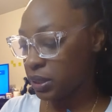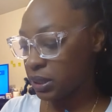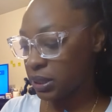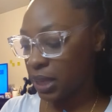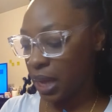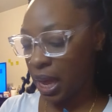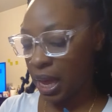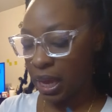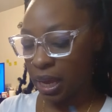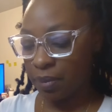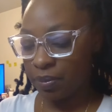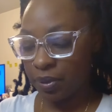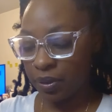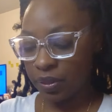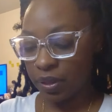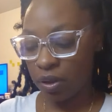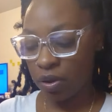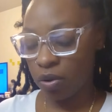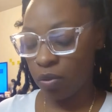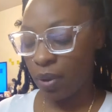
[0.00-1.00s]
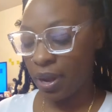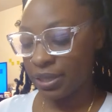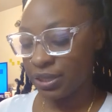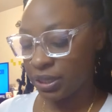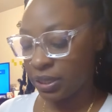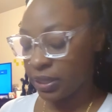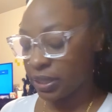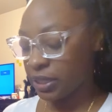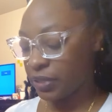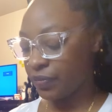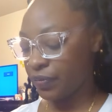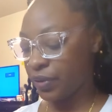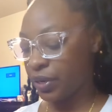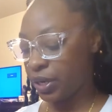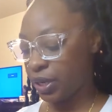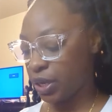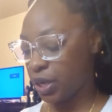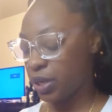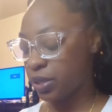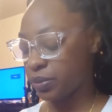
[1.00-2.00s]
time that they are watching this
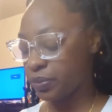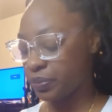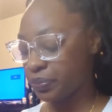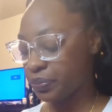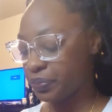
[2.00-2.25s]
video?